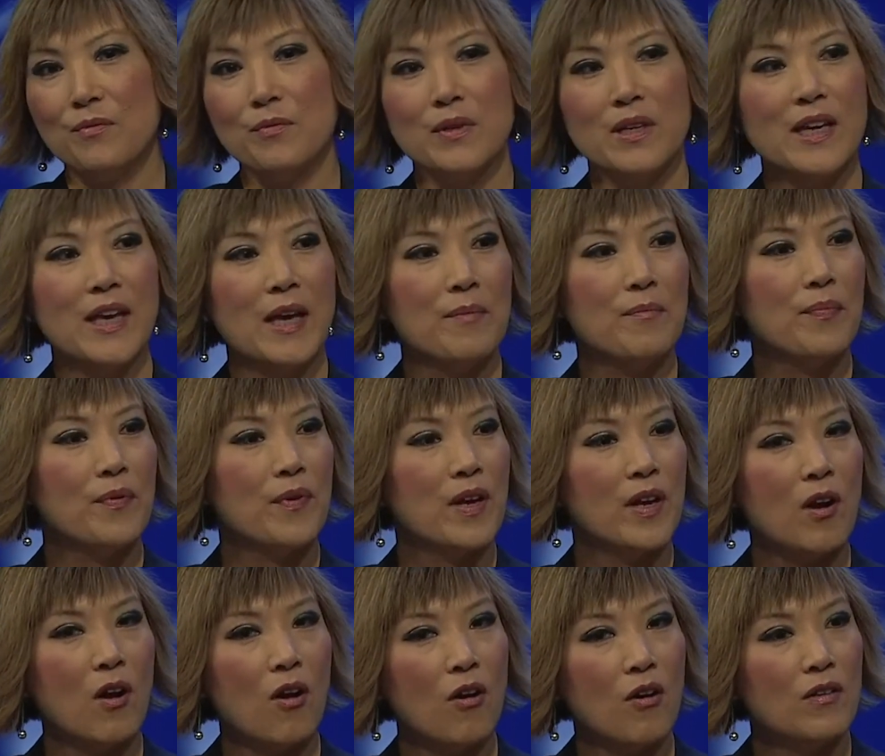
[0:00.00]
we can
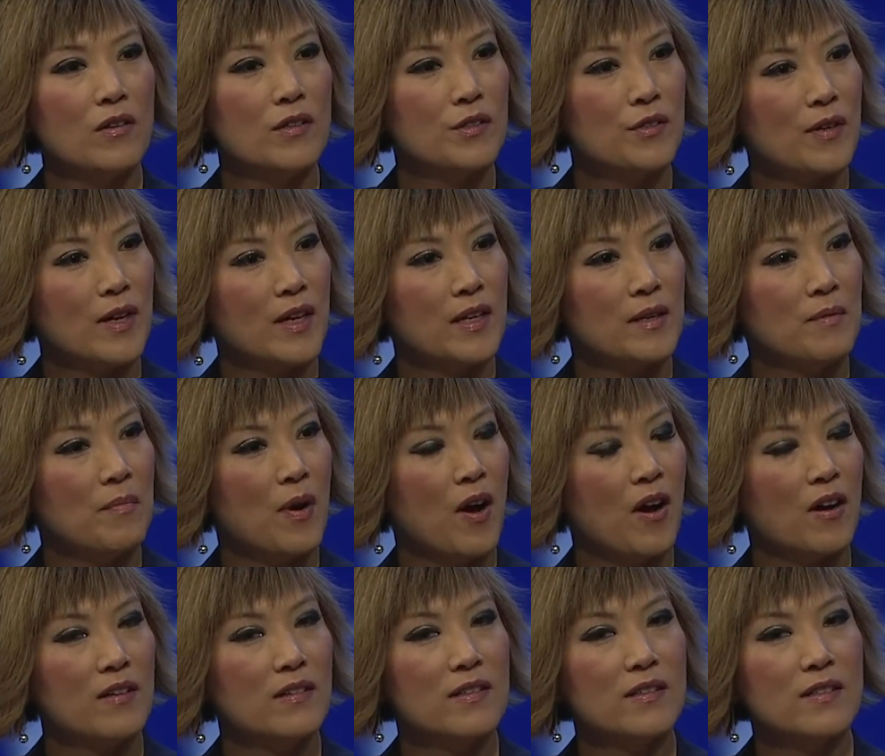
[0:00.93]
bring all the trading
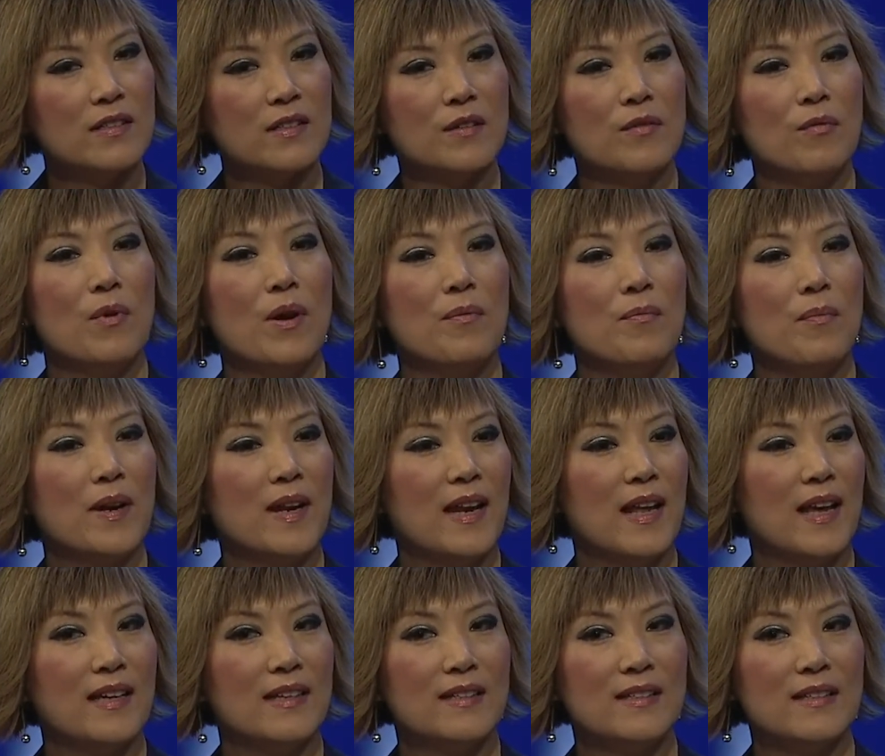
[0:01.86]
partners in one
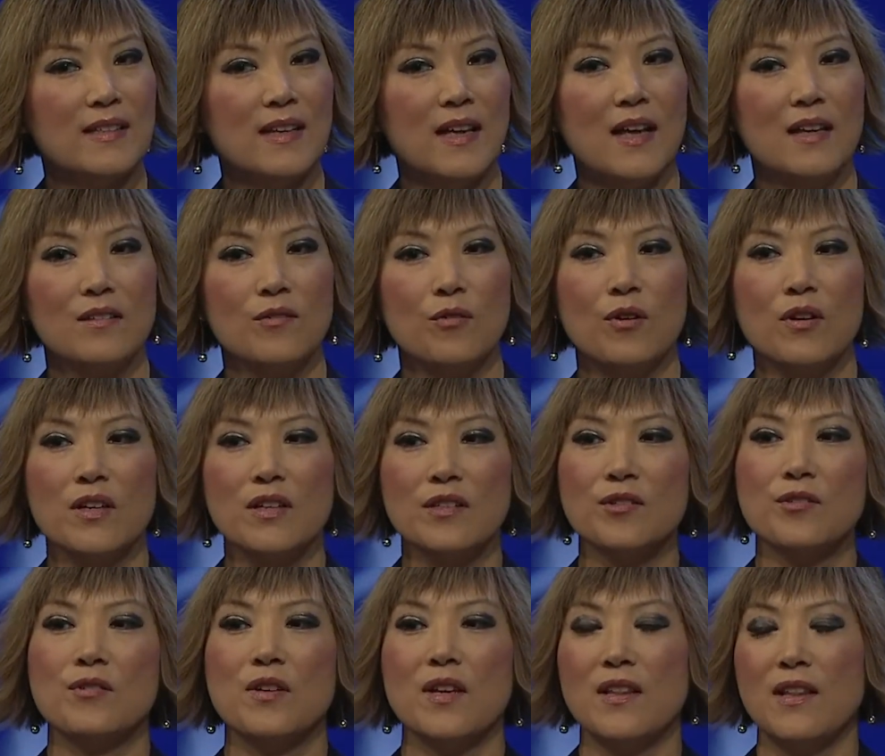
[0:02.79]
place and
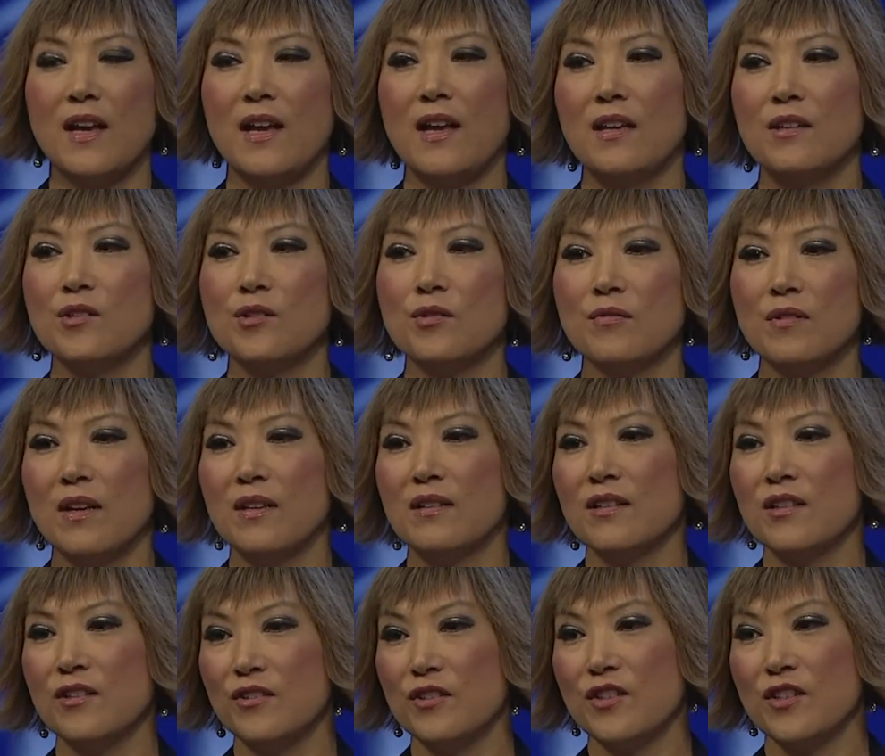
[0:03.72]
orchestrate that
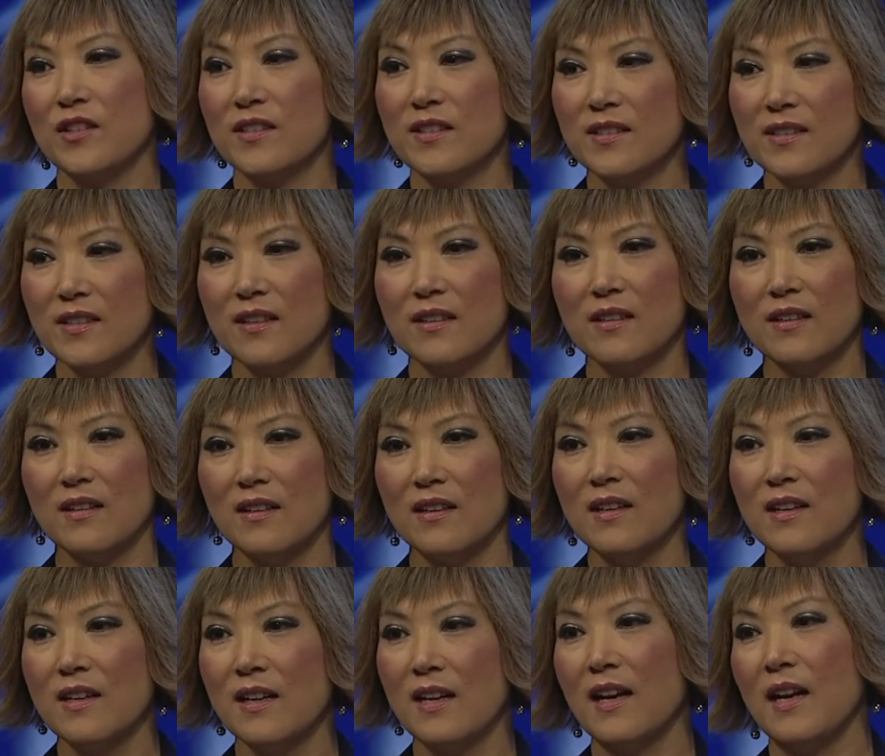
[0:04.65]
end-to-end logistic
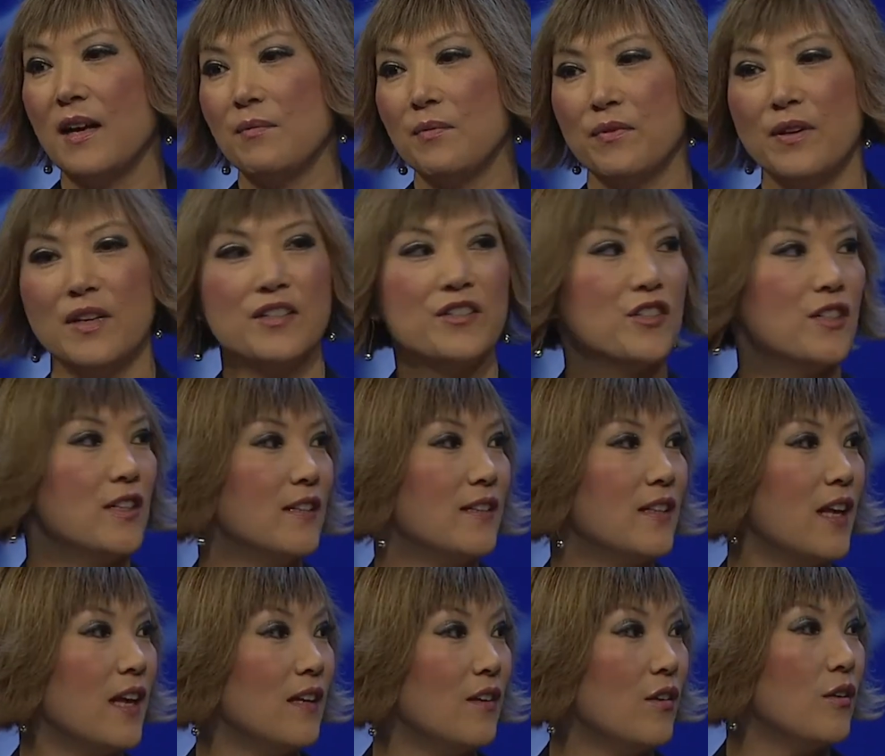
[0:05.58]
collaboration
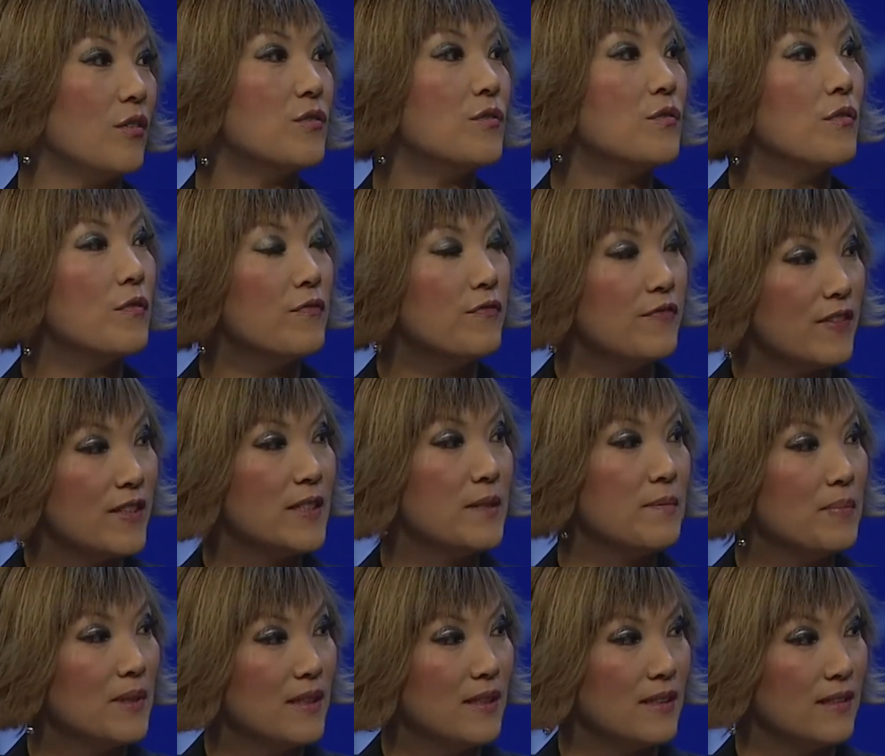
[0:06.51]
and also
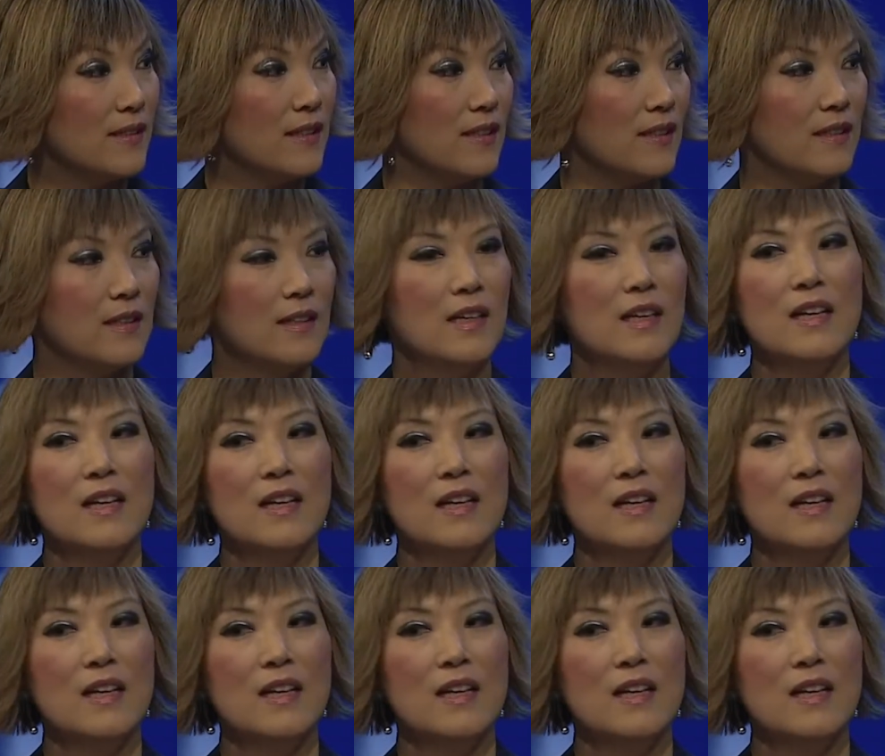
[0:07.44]
visibility.